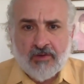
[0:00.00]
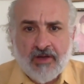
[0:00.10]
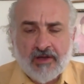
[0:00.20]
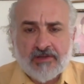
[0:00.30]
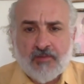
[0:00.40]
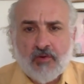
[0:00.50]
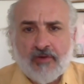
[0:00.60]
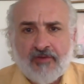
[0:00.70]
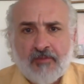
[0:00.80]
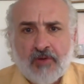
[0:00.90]
getting
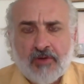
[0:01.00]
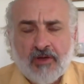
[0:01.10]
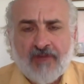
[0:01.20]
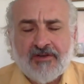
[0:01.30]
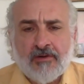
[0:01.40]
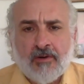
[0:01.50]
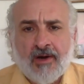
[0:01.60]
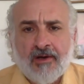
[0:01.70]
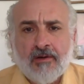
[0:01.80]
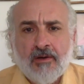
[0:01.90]
support from both the left and
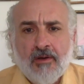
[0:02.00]
right